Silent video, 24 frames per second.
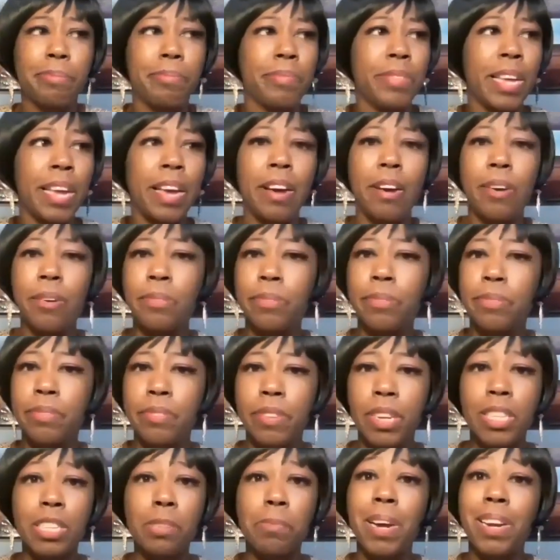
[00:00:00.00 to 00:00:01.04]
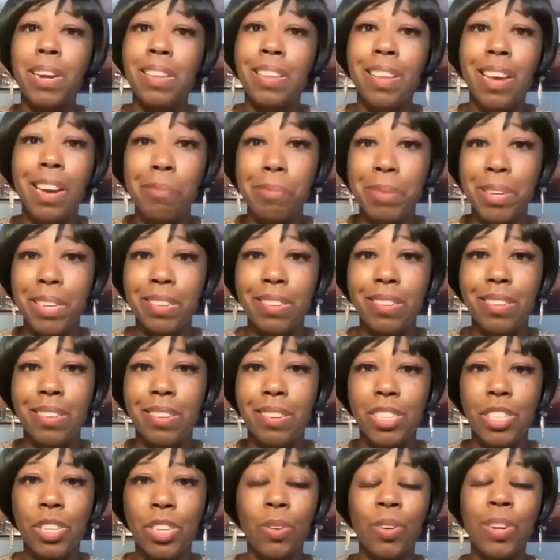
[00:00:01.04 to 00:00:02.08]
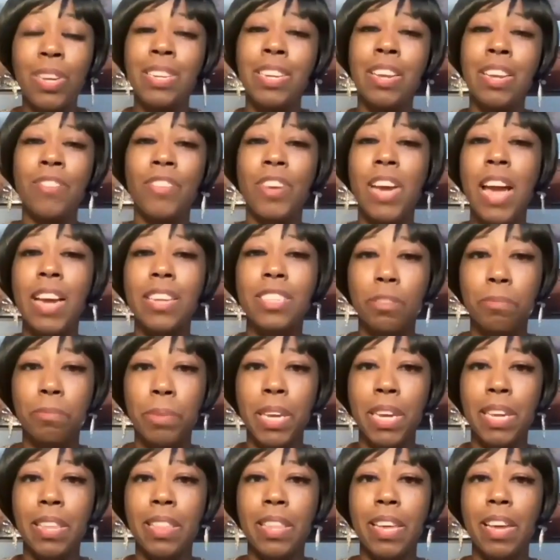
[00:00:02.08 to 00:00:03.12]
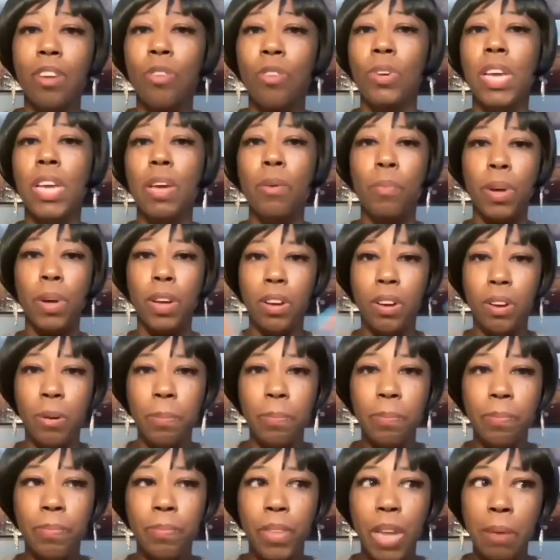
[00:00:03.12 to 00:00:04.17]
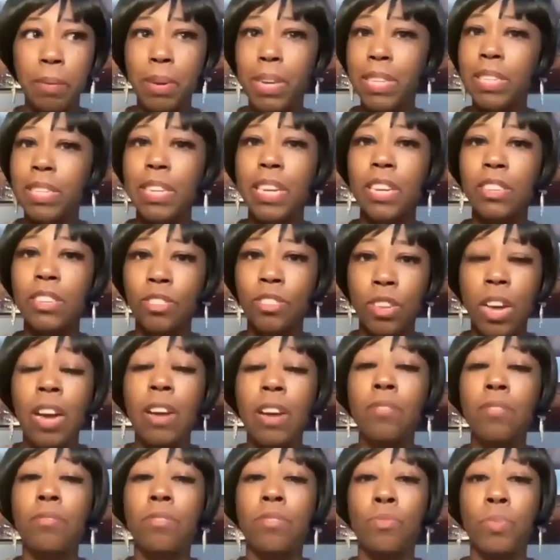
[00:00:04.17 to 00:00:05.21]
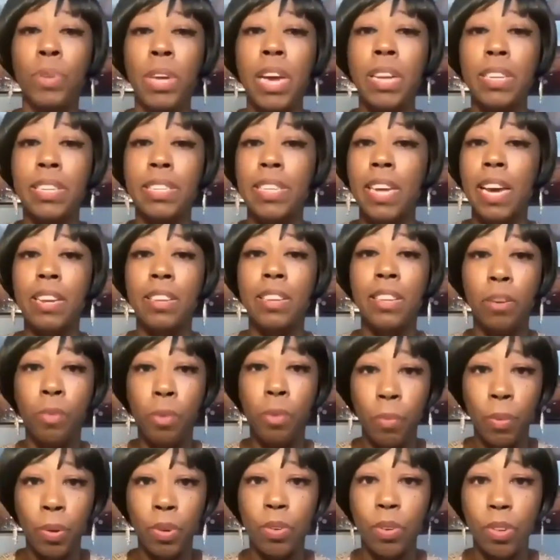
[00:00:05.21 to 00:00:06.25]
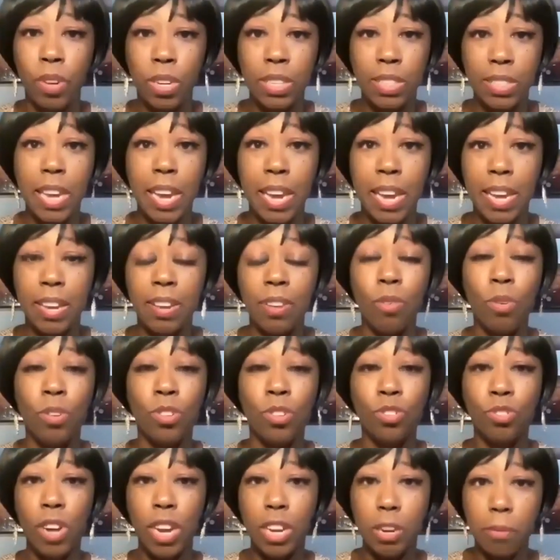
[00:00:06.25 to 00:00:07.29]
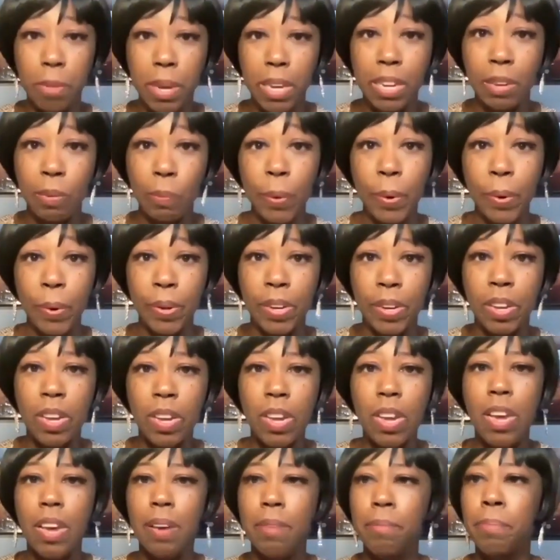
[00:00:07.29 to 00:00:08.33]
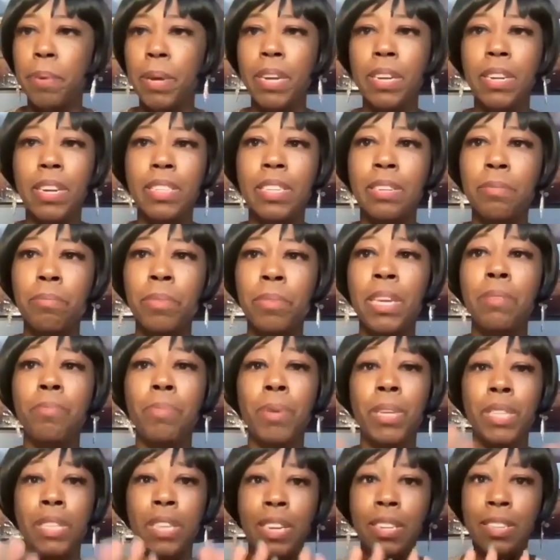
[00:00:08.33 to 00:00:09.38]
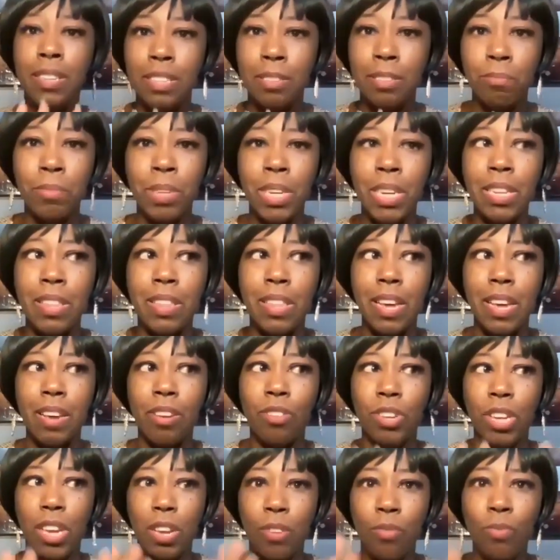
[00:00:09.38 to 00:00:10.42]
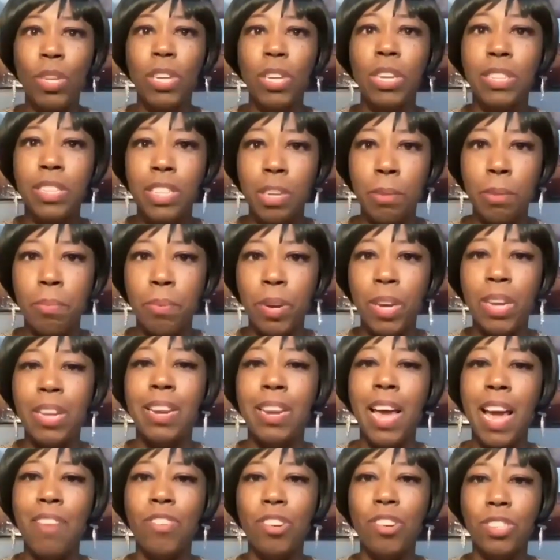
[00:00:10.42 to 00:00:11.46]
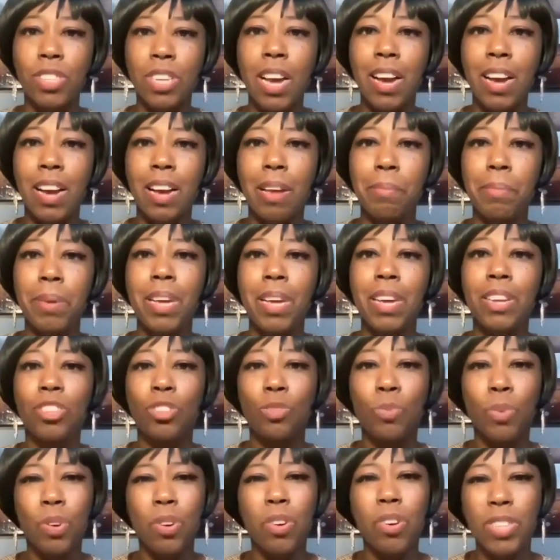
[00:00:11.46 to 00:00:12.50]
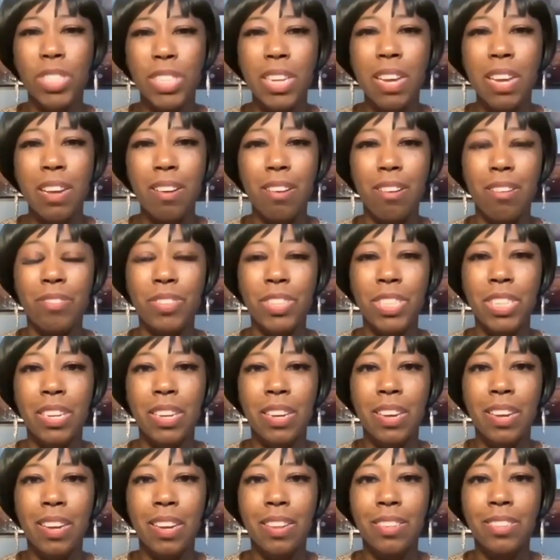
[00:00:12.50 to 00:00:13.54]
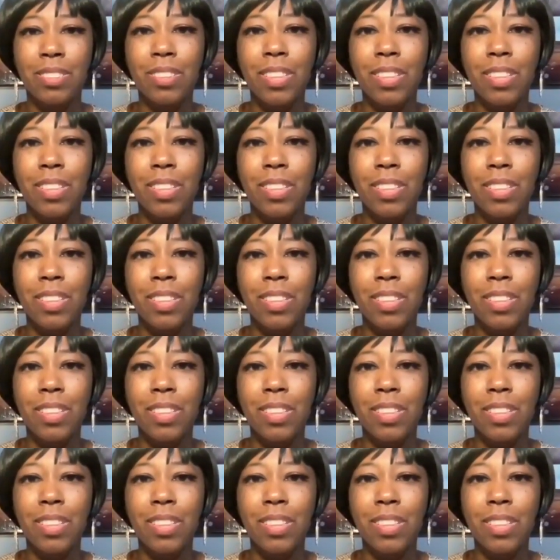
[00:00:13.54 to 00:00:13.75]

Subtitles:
Now, it's about alignment. So it never has to mean that, okay, well, I'm not saying that we had decided that we weren't going to stay or try to make it work, but that doesn't mean that, okay, we can separate and have our time to work on ourselves so